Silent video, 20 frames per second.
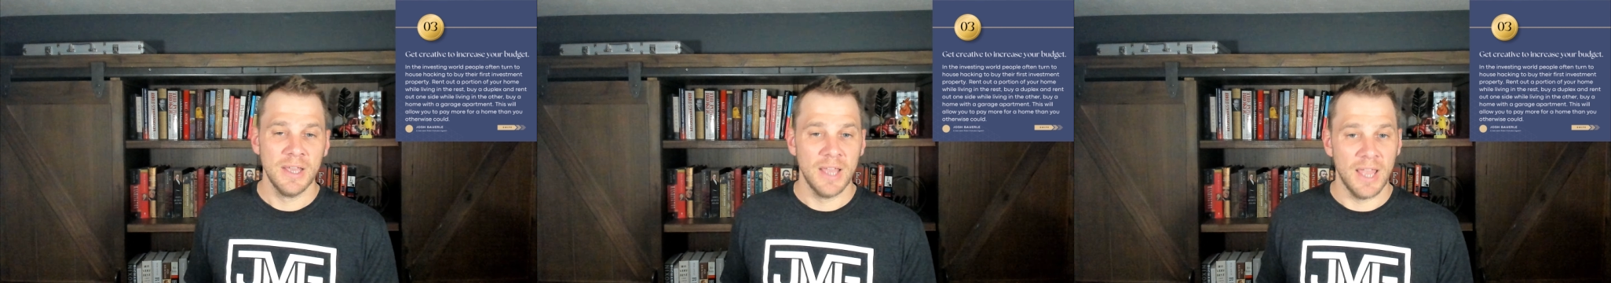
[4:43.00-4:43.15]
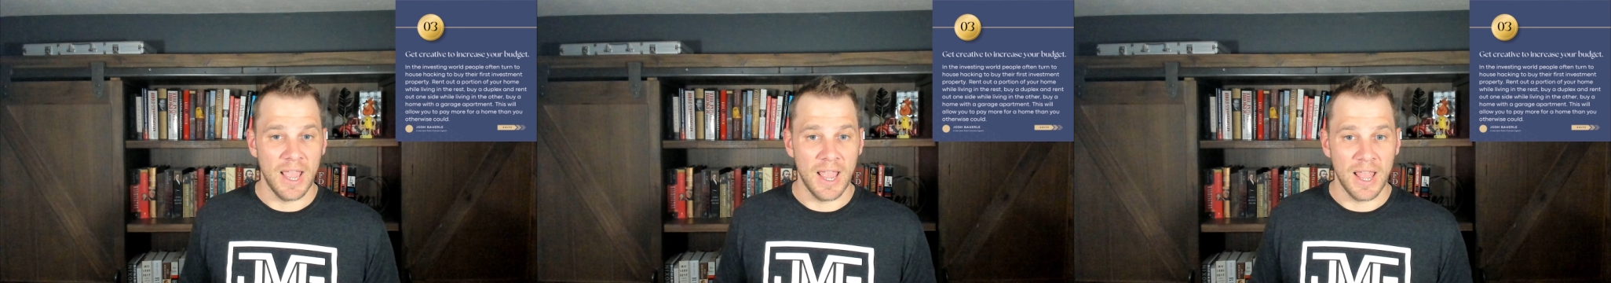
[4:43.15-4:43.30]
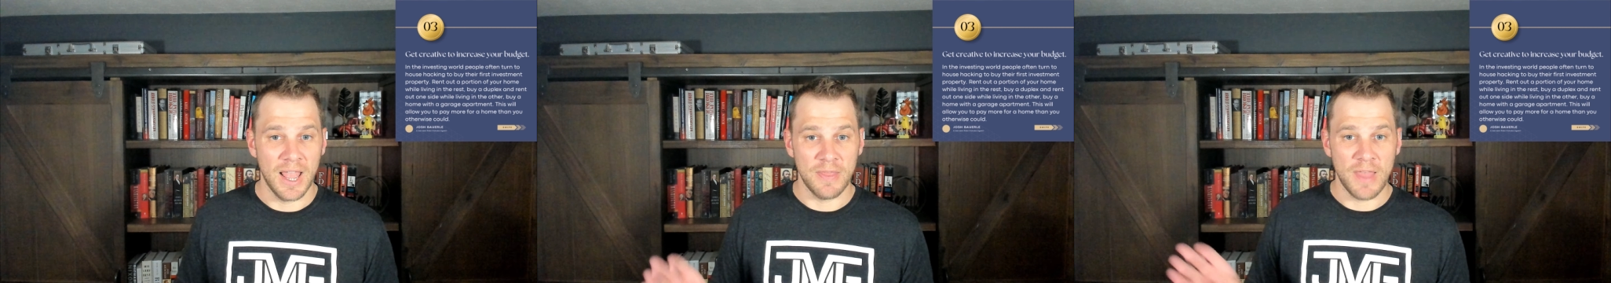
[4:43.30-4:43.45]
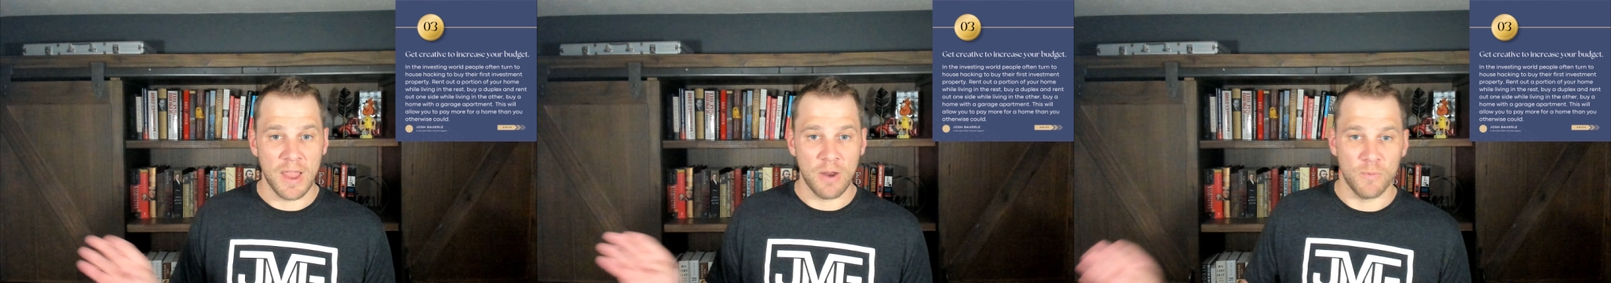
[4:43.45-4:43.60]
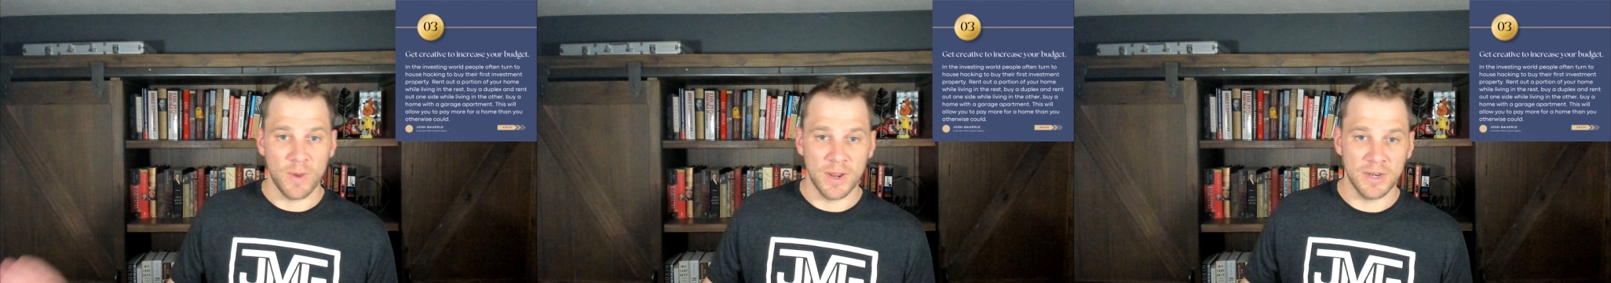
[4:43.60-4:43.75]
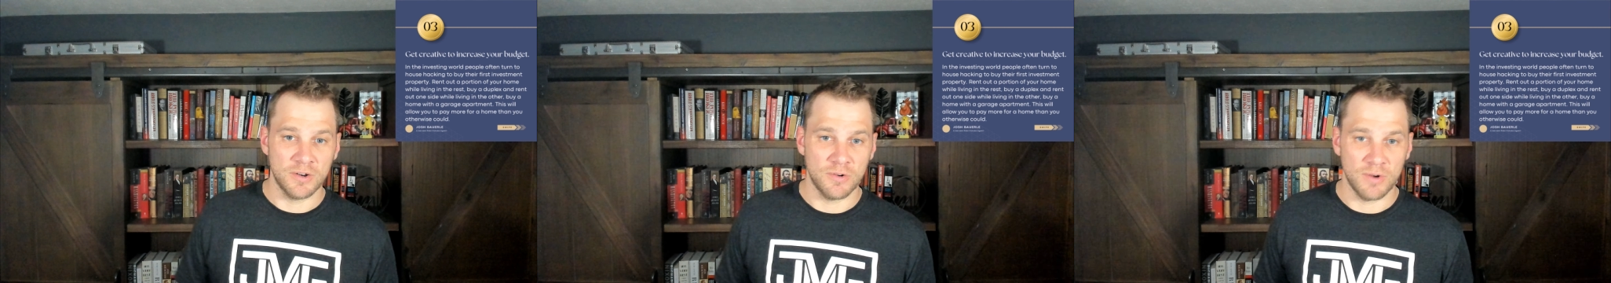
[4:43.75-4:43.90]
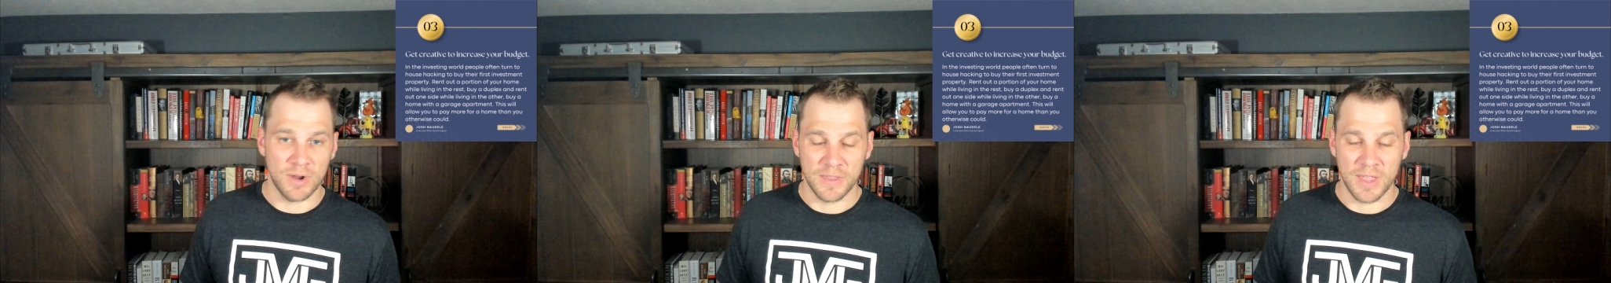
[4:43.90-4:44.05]
And that
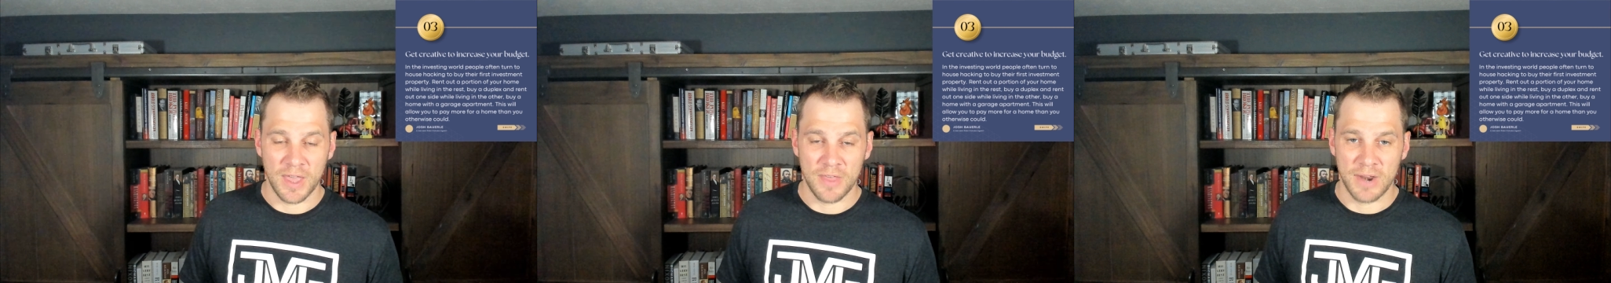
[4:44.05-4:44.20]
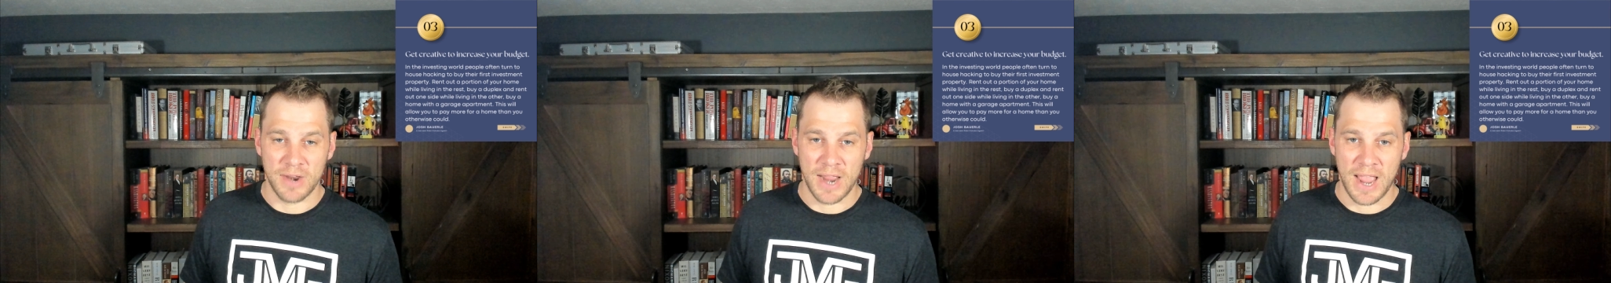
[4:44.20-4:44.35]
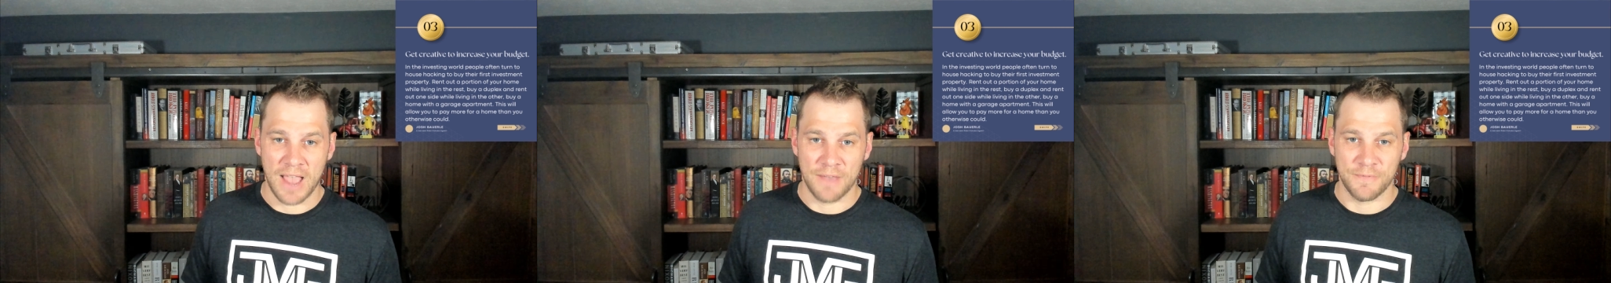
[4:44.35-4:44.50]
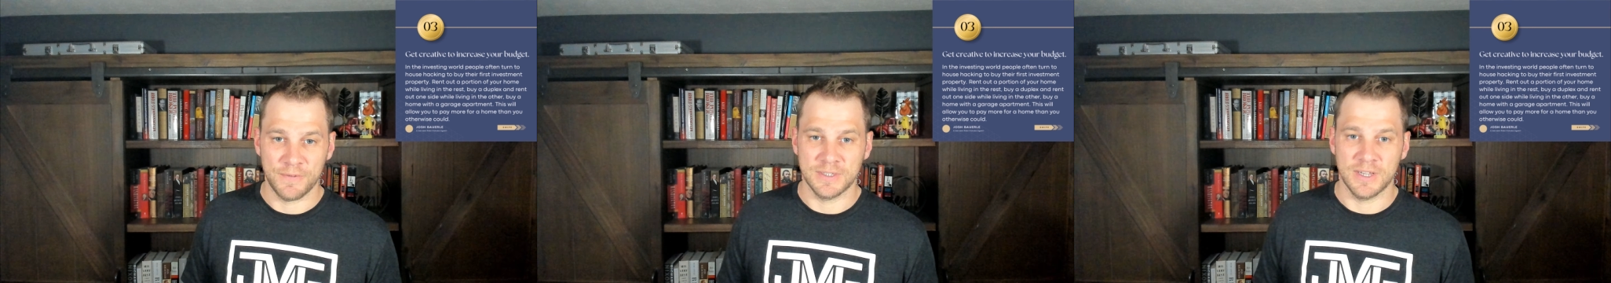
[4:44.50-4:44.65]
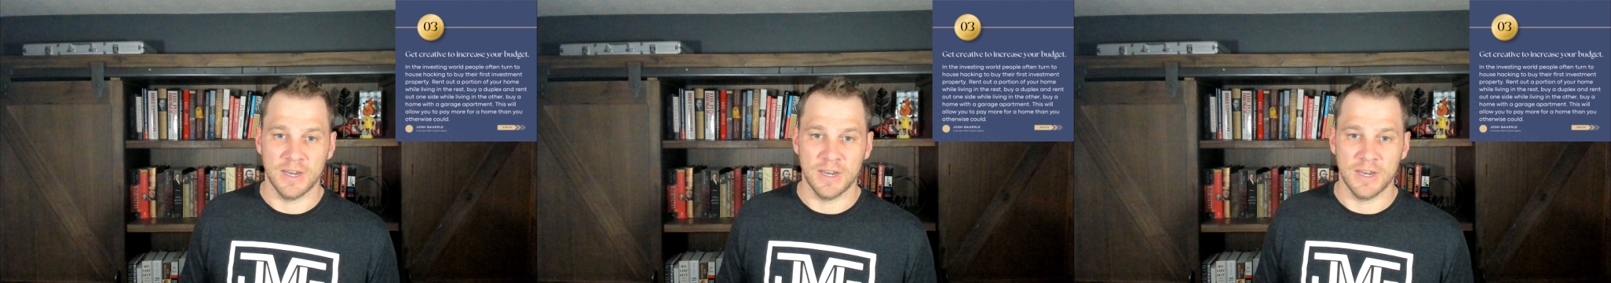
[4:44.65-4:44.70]
renter on the other half is